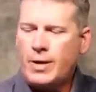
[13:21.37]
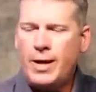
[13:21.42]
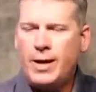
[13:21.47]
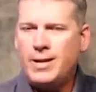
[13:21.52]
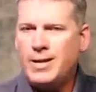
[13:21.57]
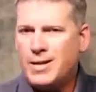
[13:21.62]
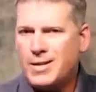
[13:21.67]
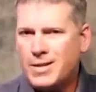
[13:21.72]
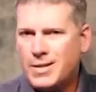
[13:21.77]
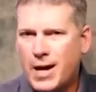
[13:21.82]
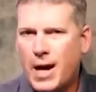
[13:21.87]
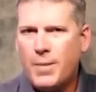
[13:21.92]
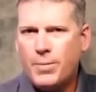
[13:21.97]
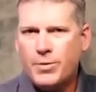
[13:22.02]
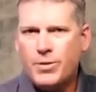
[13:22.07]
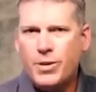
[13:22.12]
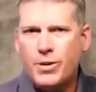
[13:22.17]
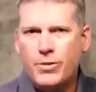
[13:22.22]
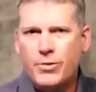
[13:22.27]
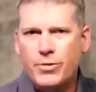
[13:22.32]
and then
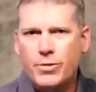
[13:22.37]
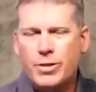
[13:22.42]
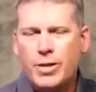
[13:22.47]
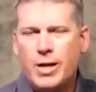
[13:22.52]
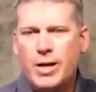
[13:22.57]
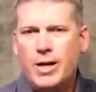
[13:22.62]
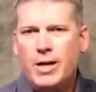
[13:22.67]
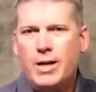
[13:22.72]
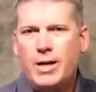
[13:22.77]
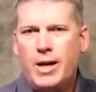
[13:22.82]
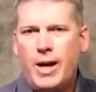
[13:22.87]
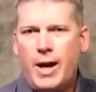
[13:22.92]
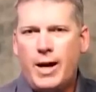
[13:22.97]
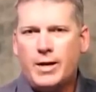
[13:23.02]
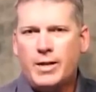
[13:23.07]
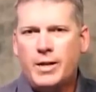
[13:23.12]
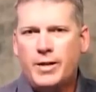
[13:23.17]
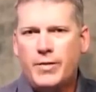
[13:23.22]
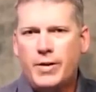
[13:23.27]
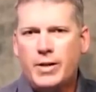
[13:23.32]
stops those
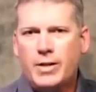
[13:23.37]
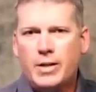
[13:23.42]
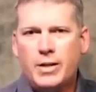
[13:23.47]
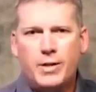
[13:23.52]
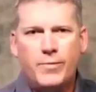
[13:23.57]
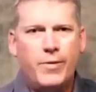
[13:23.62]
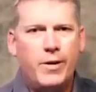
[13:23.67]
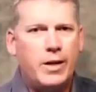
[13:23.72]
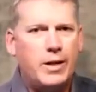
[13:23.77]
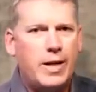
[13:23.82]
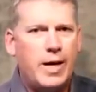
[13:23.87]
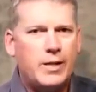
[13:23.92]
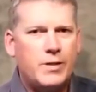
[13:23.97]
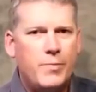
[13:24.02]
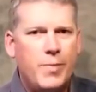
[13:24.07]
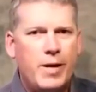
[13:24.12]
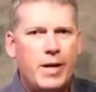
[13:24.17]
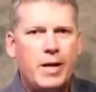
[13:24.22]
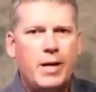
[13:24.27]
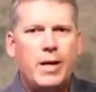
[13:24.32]
activities at the very last
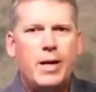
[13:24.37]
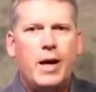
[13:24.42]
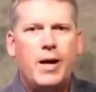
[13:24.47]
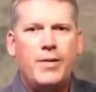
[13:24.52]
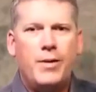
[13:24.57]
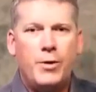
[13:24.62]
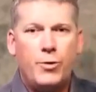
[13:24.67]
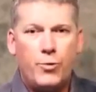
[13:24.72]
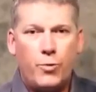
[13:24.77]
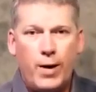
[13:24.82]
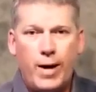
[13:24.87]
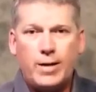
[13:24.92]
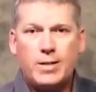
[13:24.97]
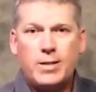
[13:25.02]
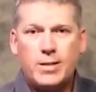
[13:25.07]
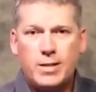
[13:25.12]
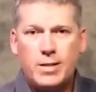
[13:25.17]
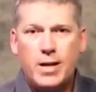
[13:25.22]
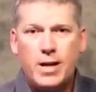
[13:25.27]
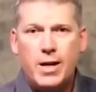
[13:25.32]
minute and then
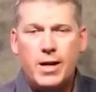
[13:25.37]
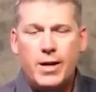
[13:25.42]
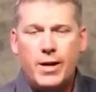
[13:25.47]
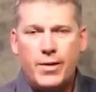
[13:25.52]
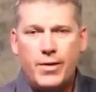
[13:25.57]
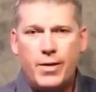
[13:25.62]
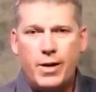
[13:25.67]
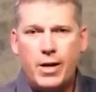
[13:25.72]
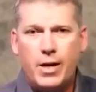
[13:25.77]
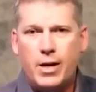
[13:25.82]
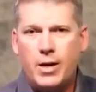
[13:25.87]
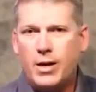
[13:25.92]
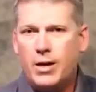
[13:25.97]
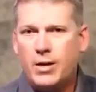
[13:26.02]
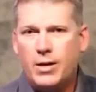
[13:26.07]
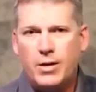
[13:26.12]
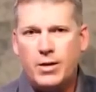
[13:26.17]
arrests the